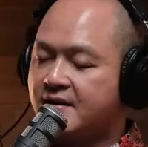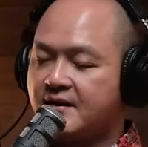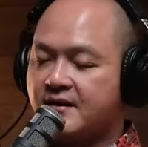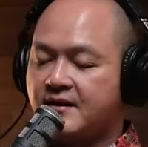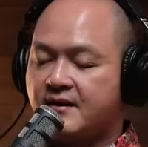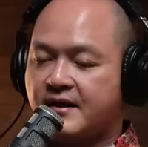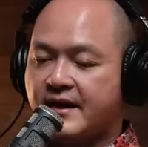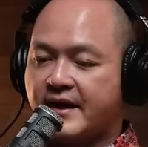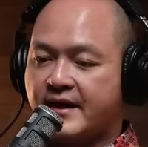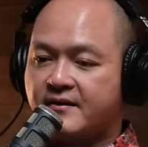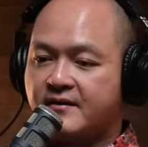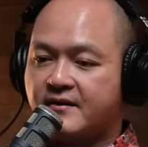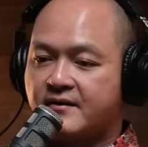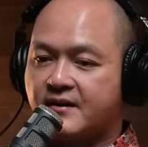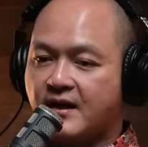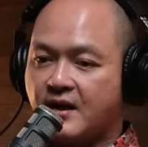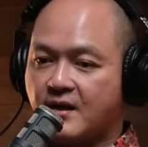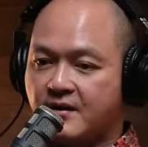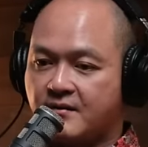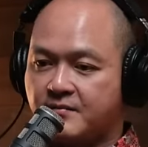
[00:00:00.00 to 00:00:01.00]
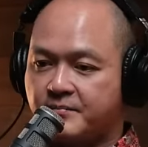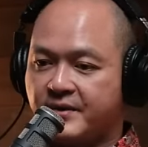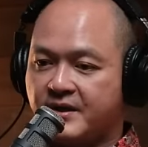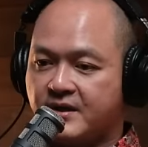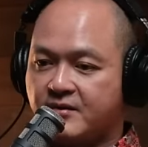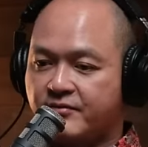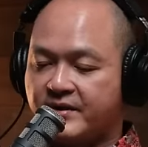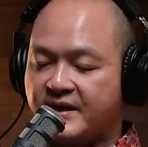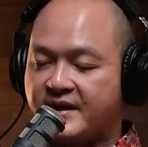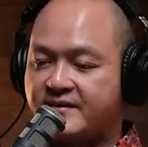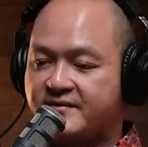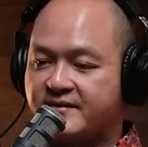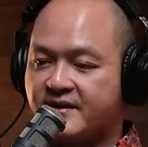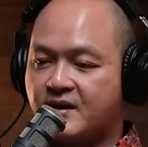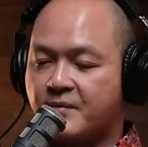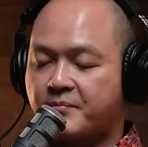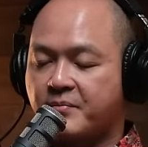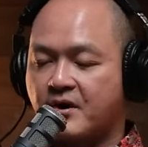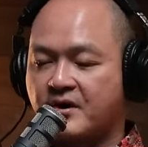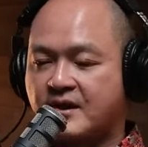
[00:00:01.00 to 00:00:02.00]
Mm-hmm. uh, and I'll be releasing
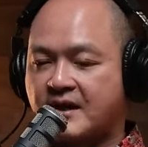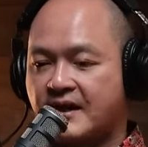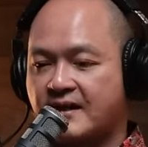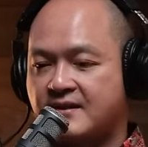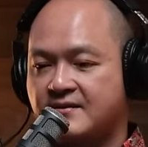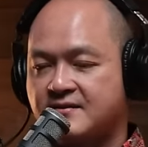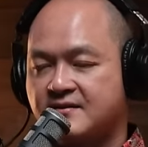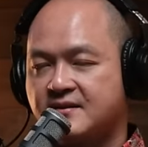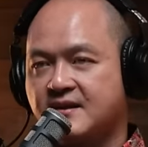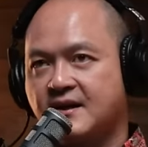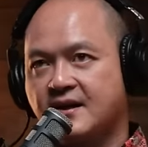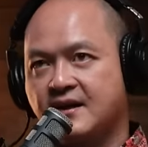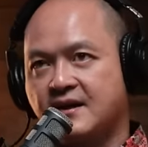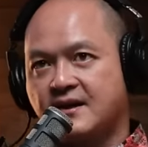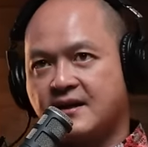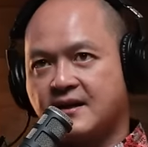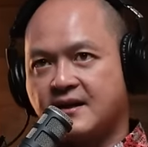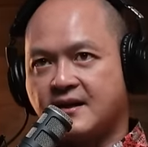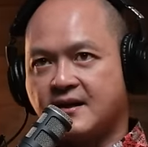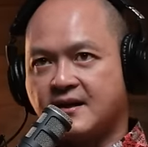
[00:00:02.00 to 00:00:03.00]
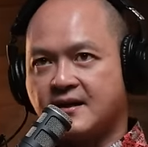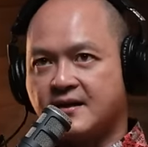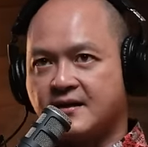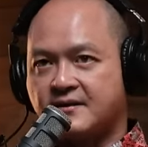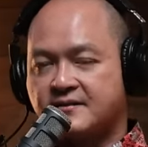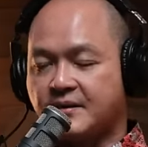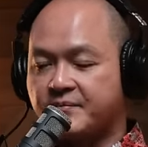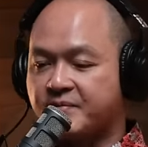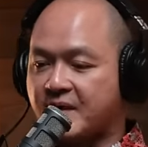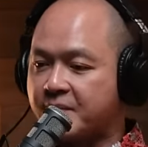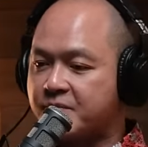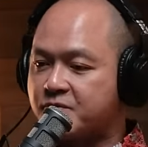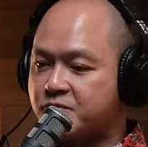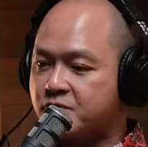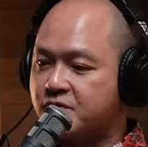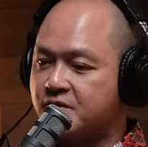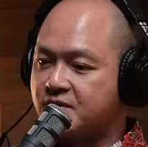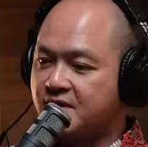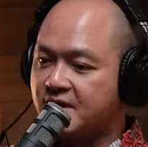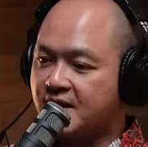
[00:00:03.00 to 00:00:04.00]
a podcast uh, sometime
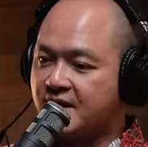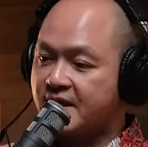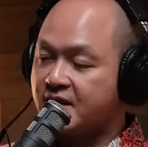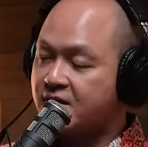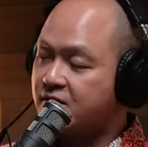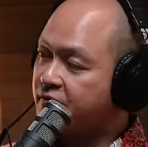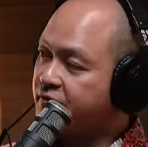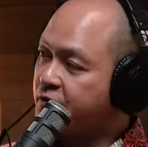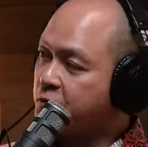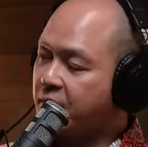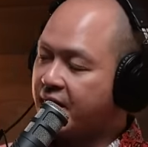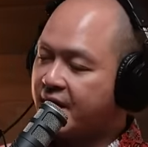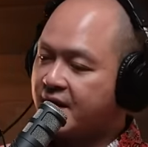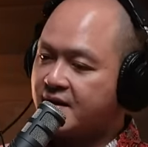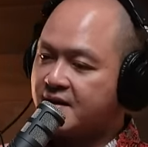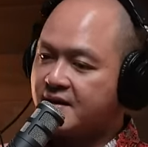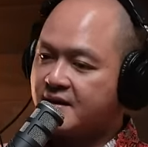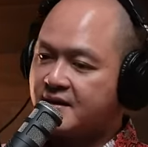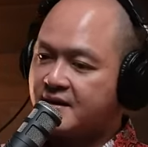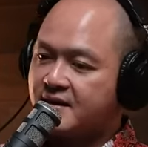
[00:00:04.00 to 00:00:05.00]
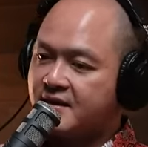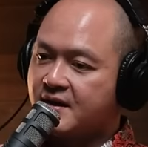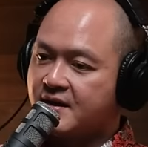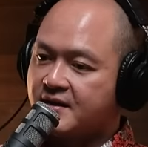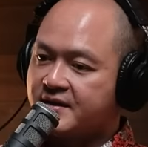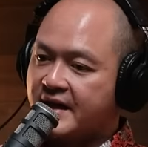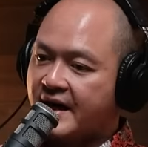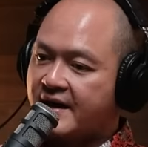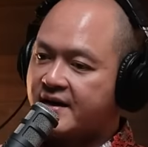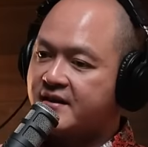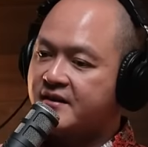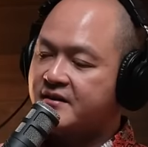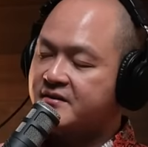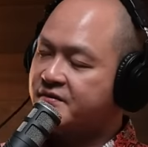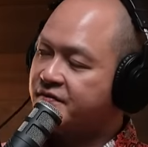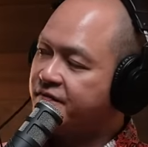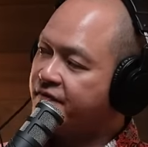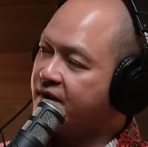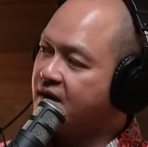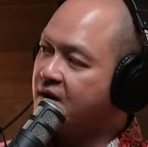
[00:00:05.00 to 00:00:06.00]
soon, uh, interviewing the
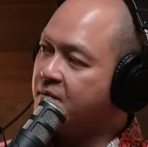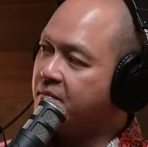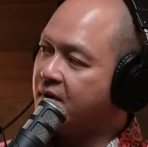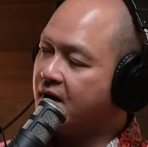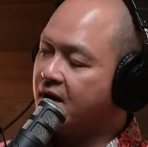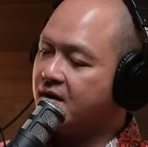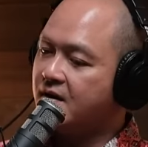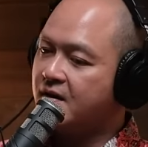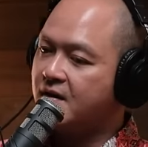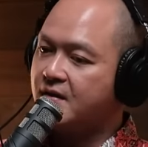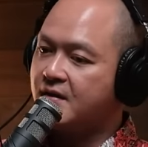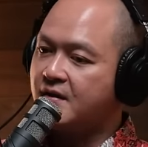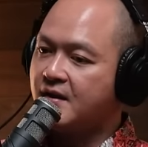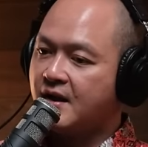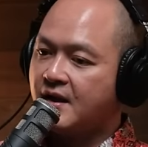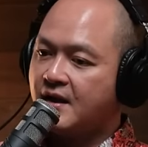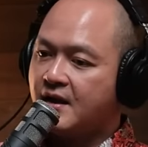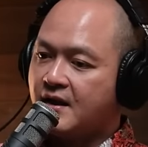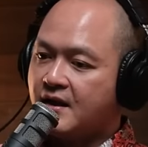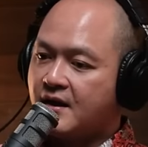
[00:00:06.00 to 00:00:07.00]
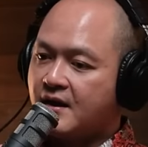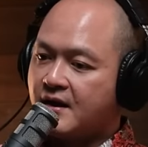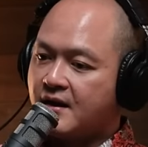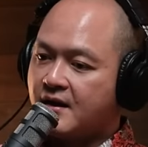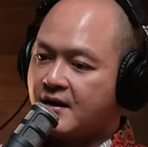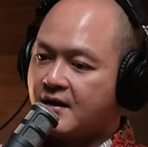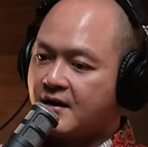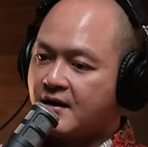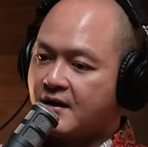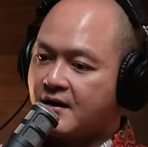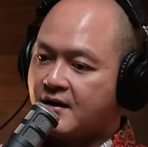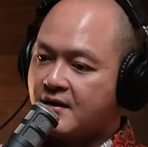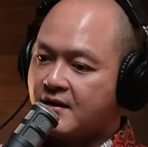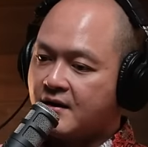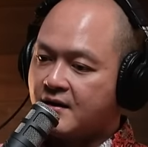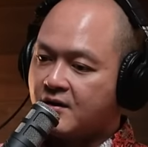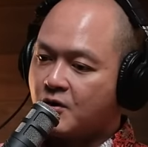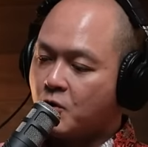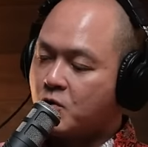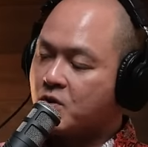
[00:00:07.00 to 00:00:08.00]
youngest female uh,
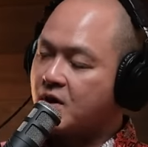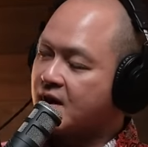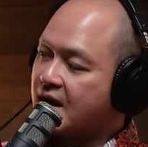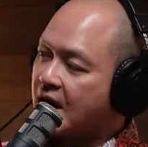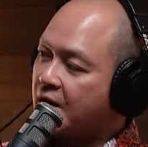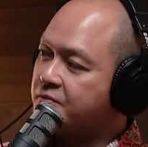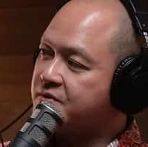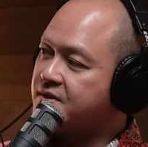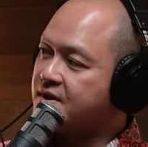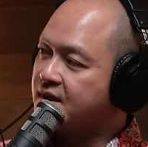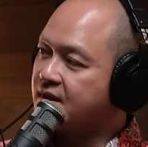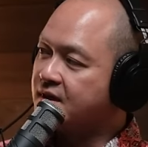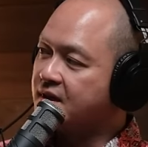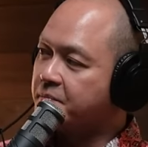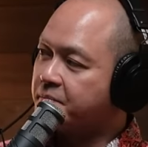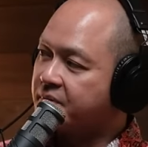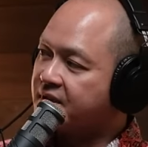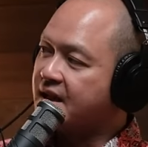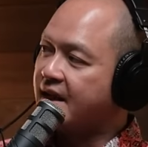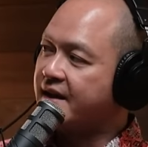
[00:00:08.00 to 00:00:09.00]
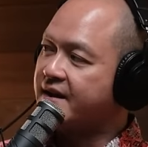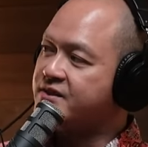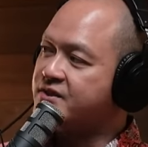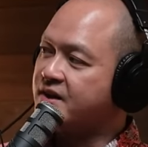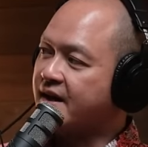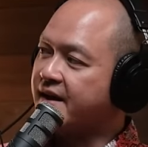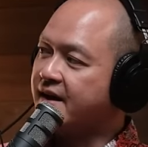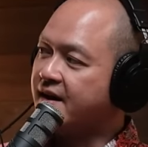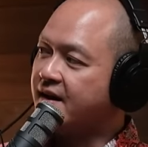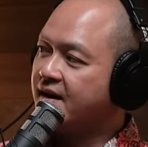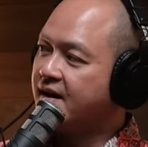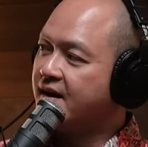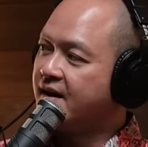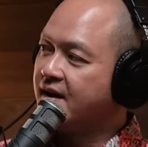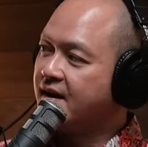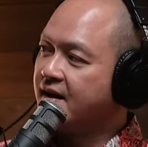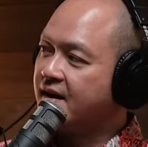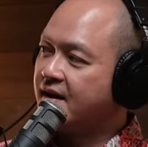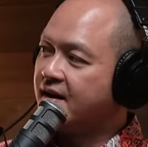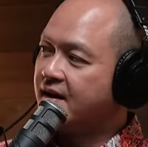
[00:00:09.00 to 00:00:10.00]
local councillor in Petaling Jaya.
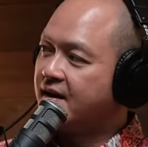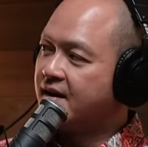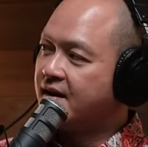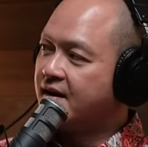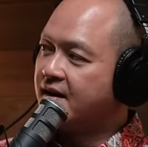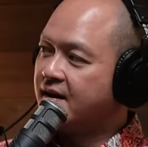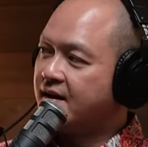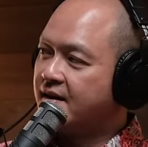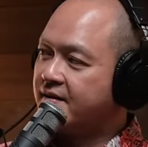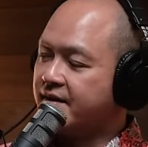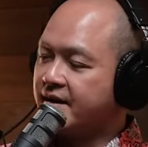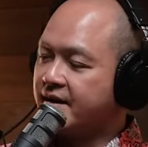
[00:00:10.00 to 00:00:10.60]
Mm.